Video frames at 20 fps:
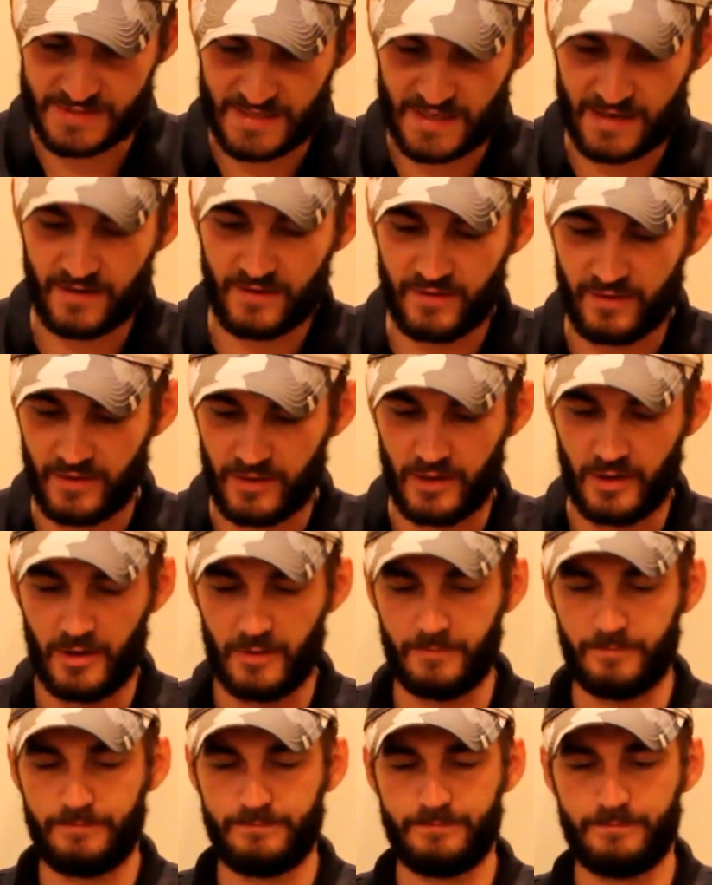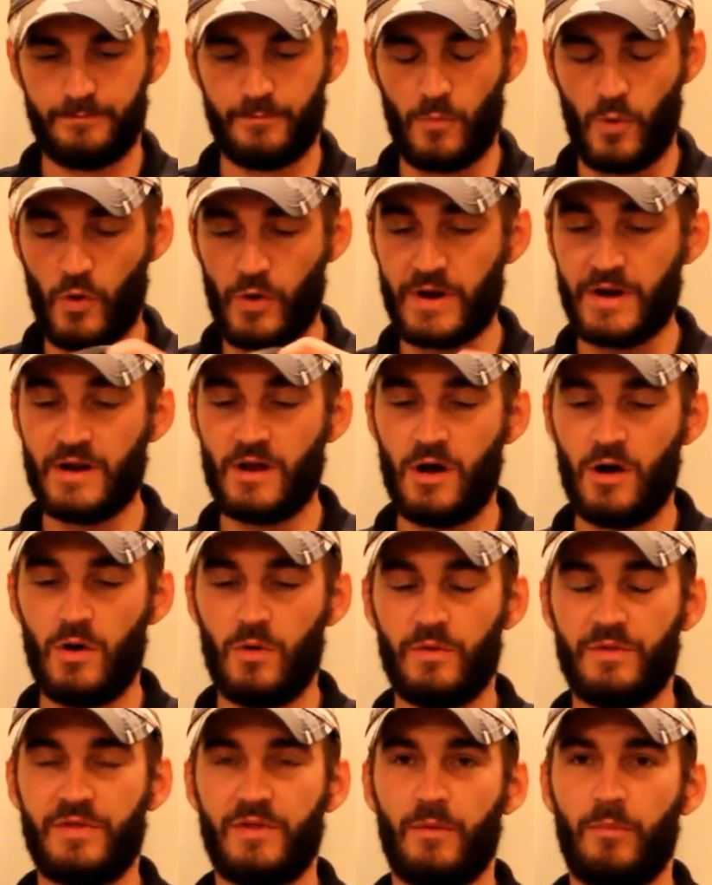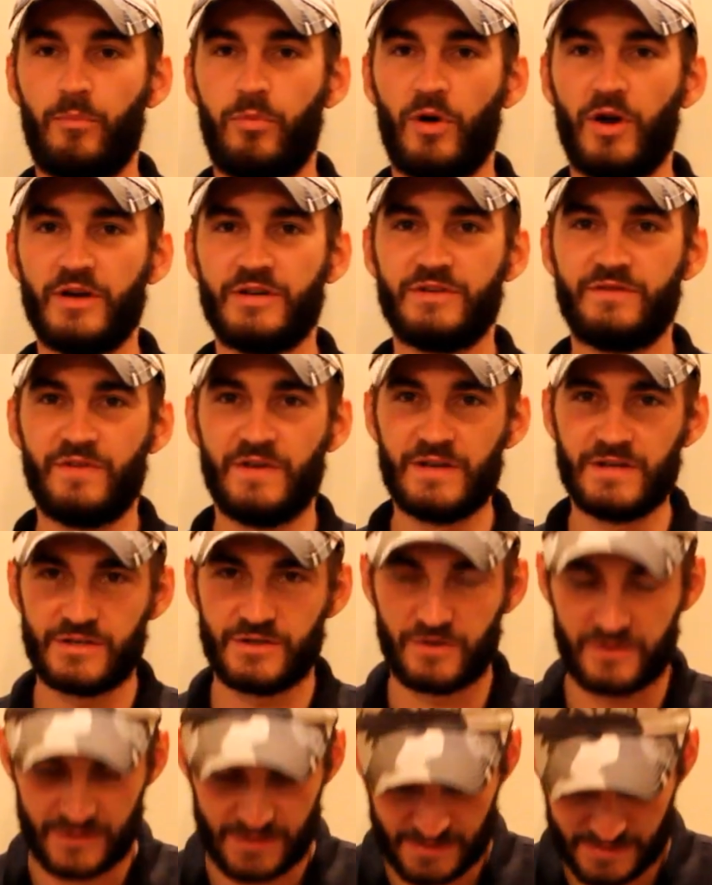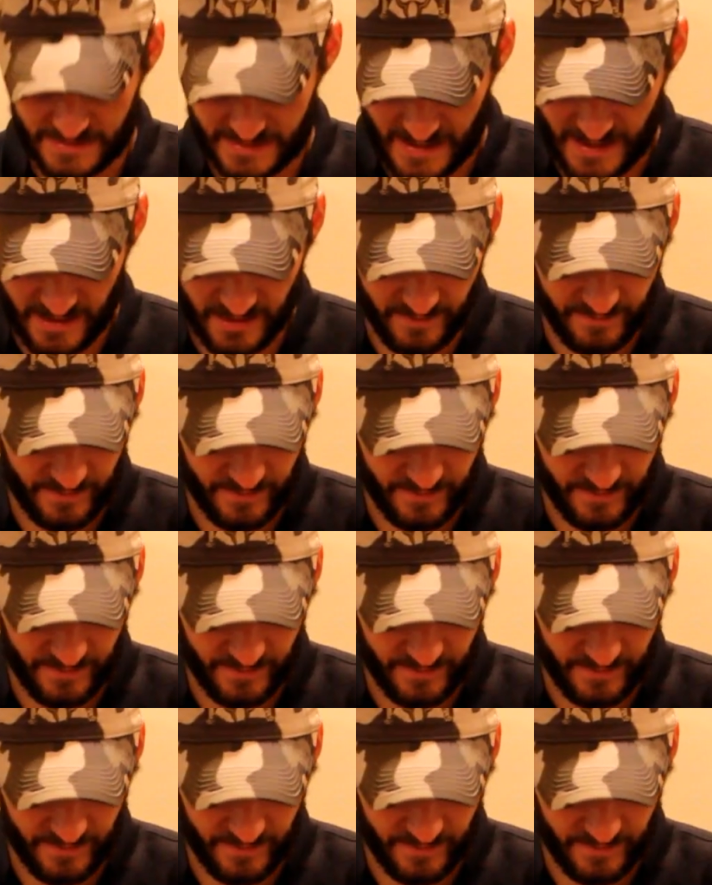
It's kind of the merino with the brush finish on the inside